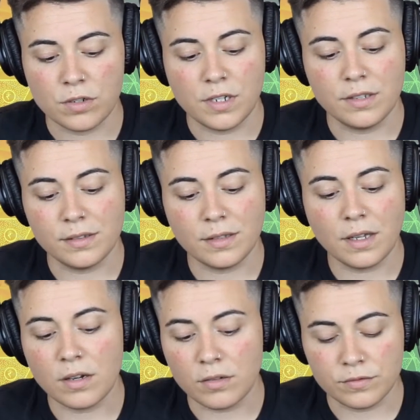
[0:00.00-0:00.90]
in
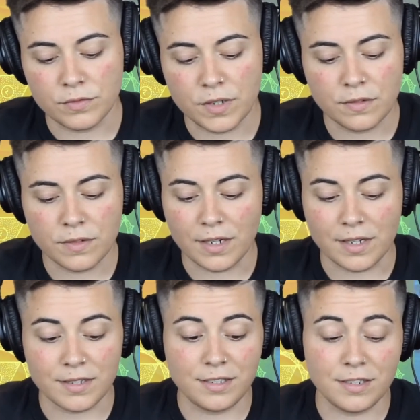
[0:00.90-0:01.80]
love,
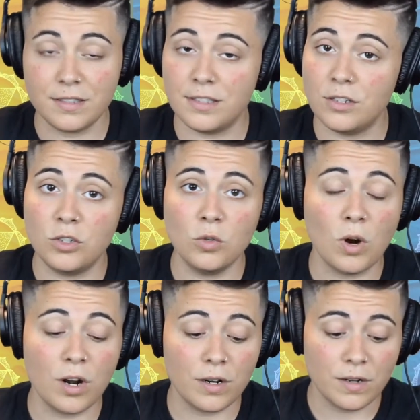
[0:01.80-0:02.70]
it's just you
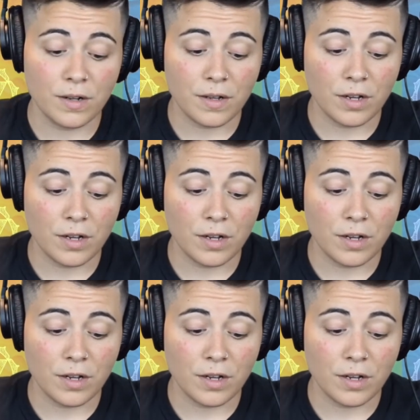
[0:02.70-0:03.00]
are